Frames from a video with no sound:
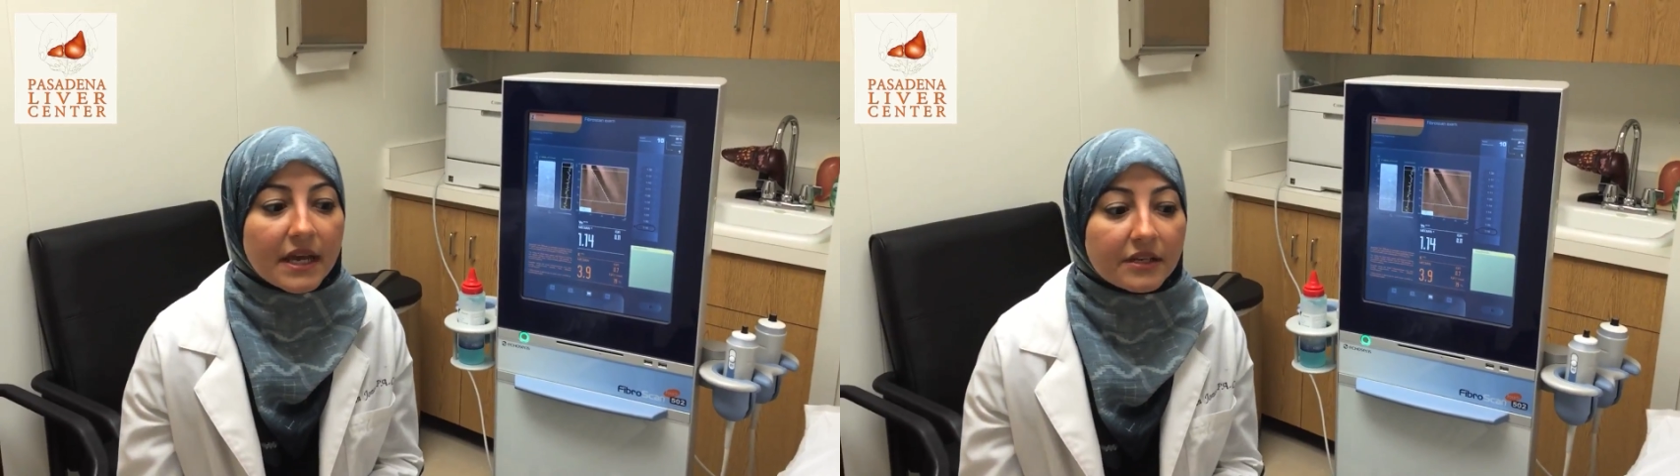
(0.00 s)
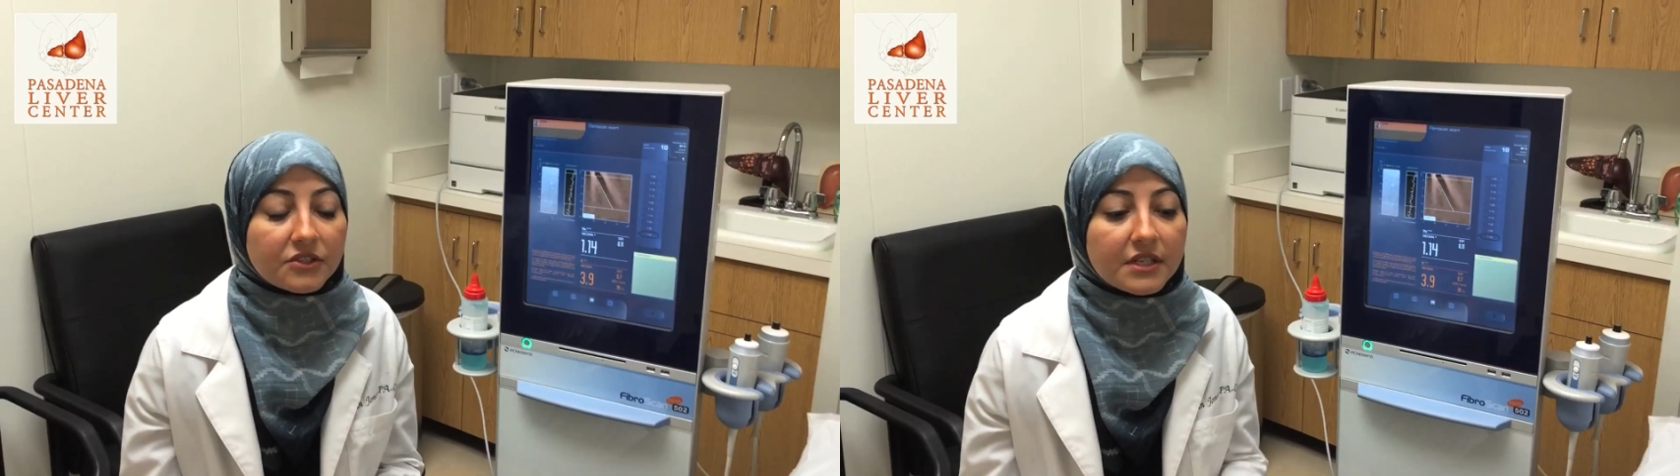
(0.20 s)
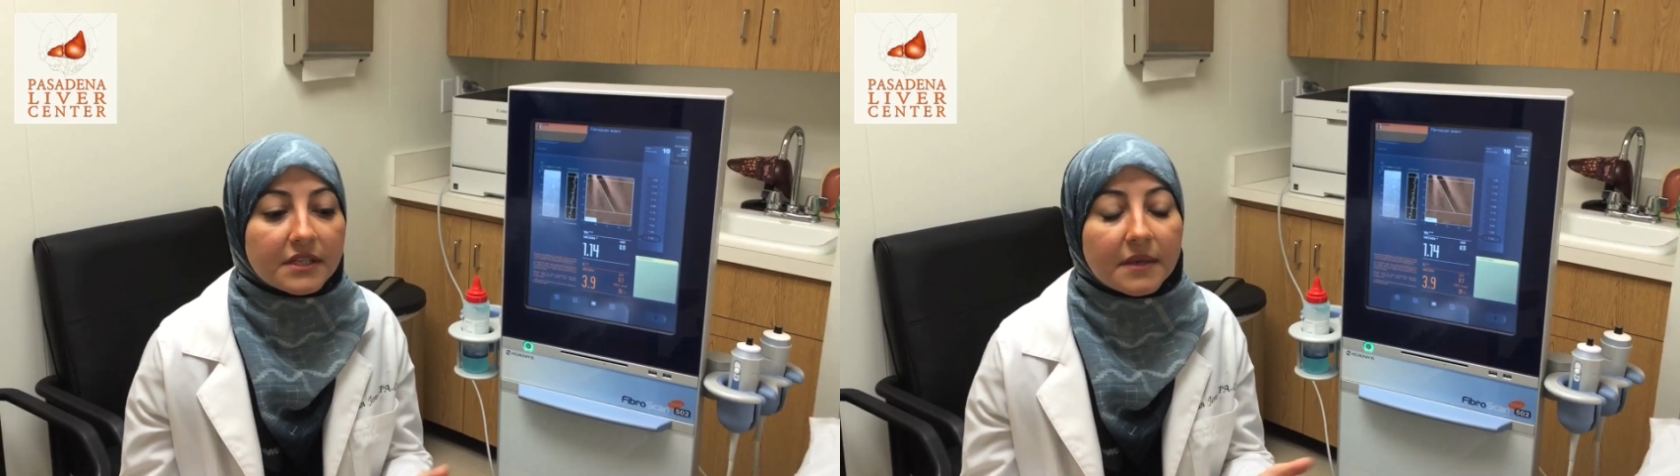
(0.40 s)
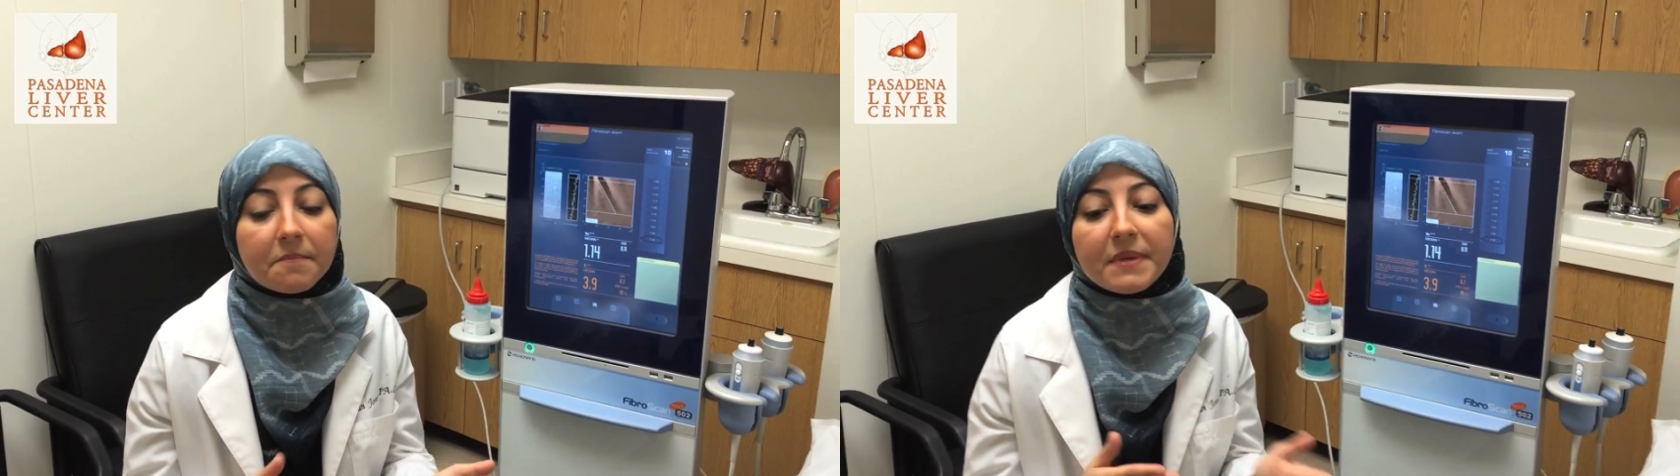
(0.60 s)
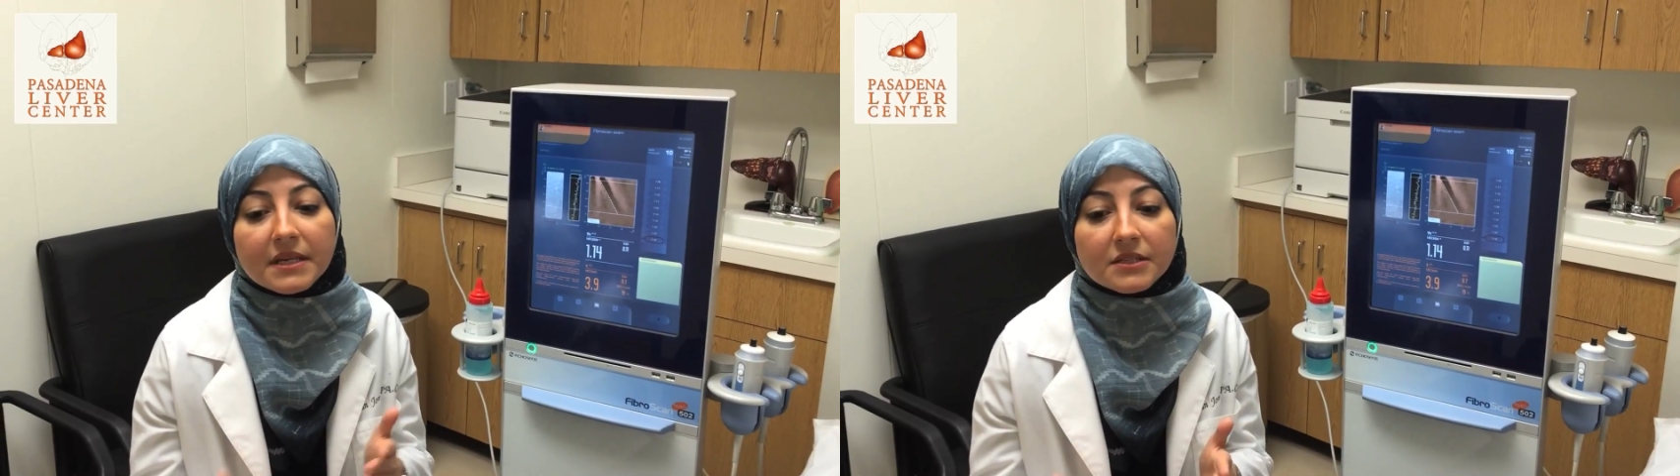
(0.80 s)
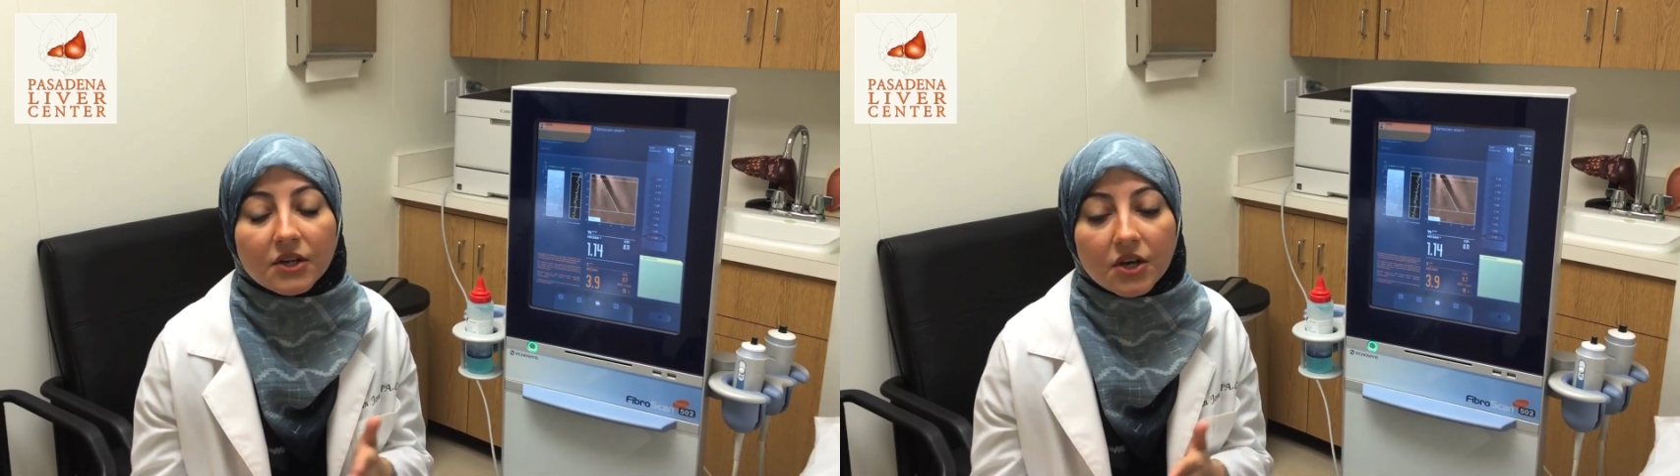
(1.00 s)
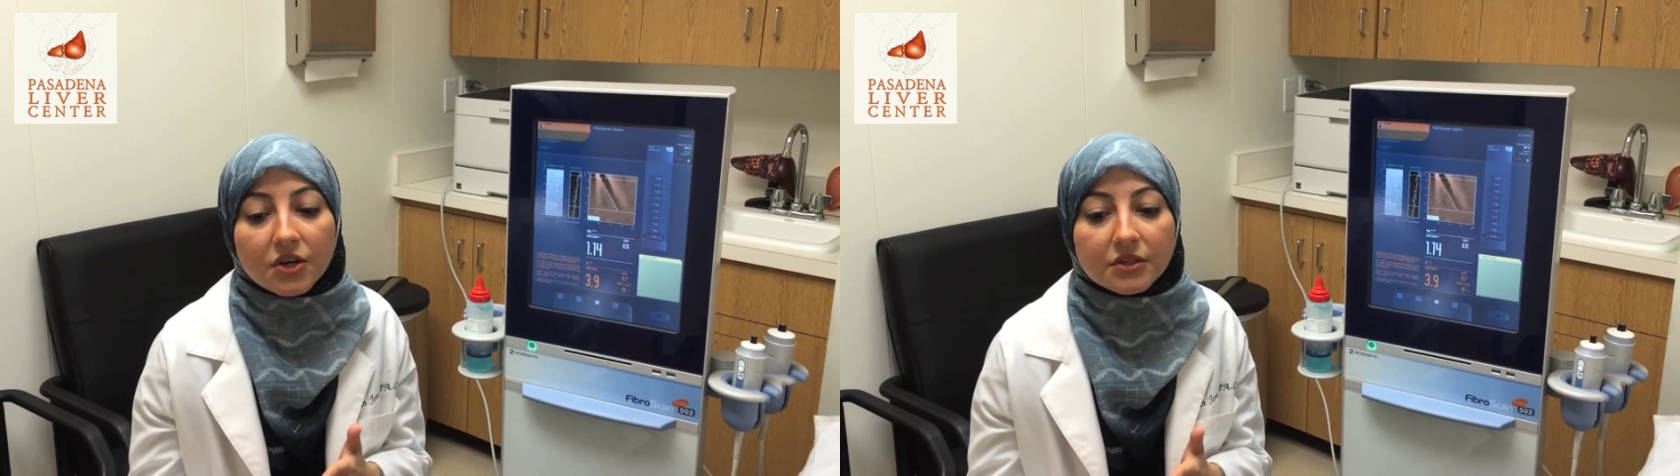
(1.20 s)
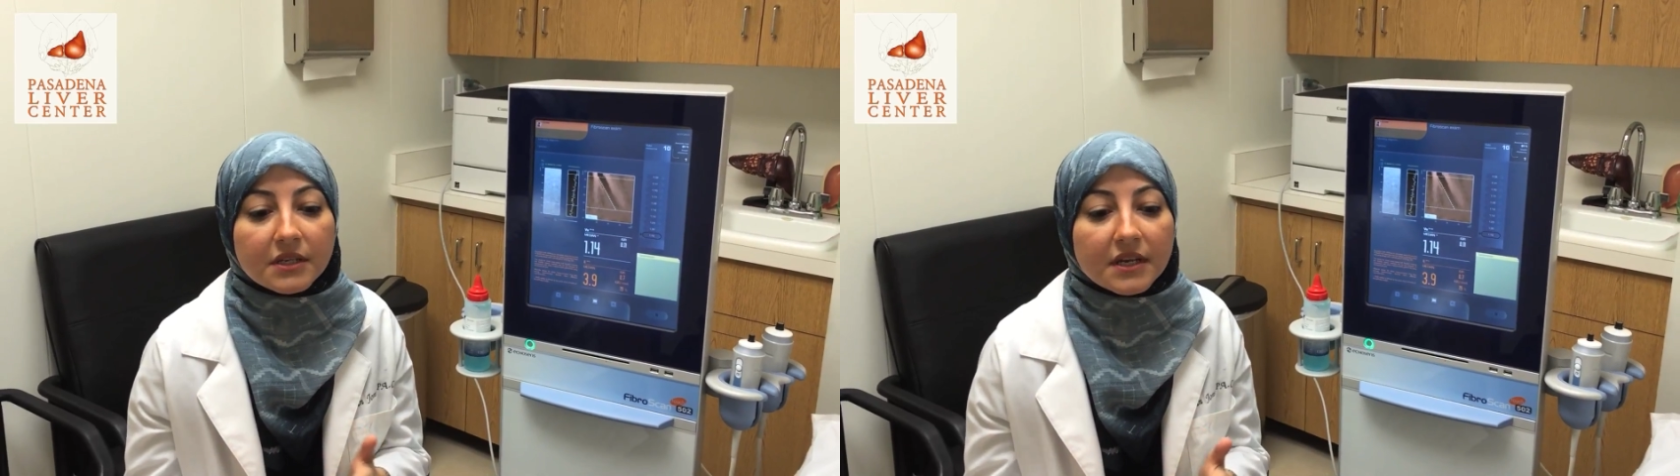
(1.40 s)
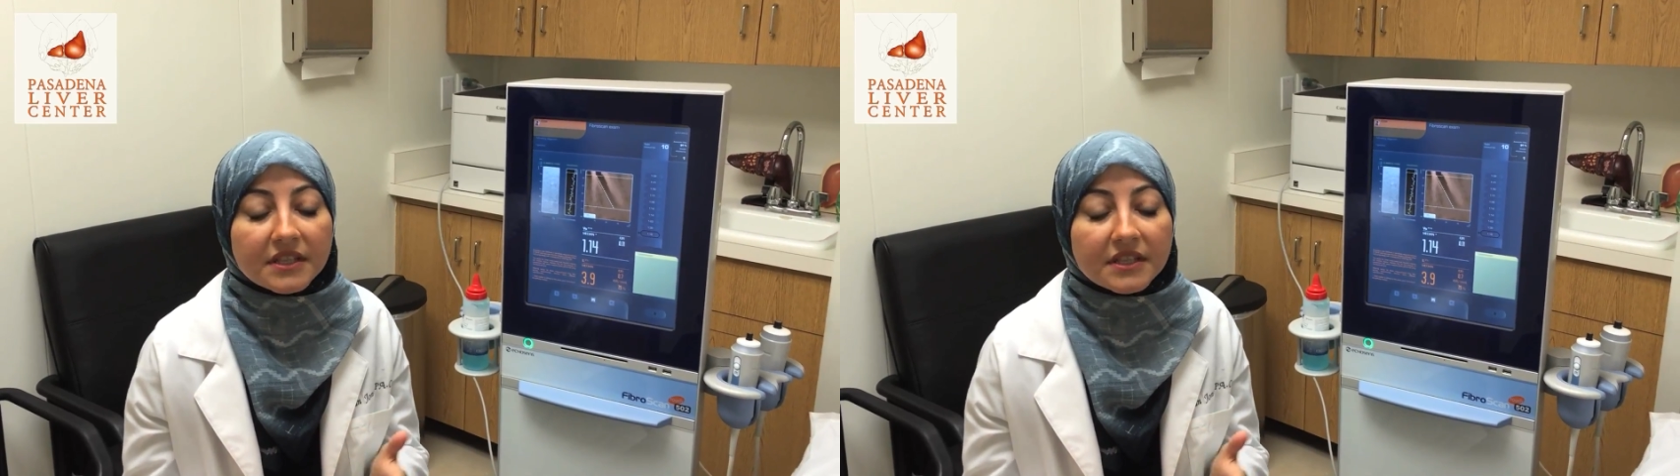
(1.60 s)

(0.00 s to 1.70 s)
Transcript: actually based on